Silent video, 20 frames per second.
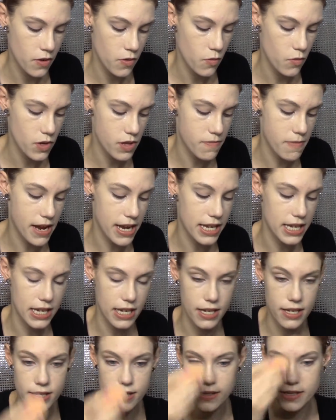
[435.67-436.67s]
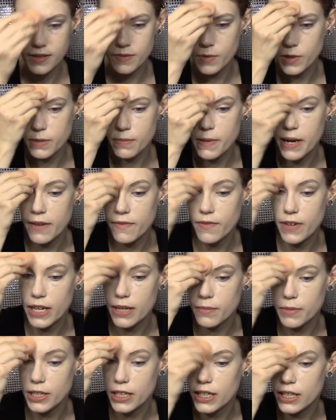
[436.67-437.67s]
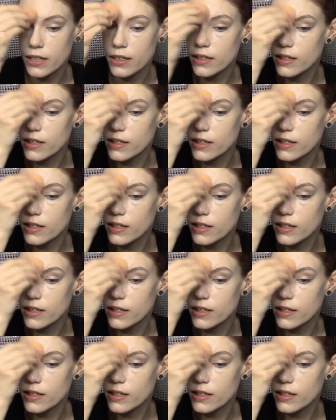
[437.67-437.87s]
with my kids, with my family.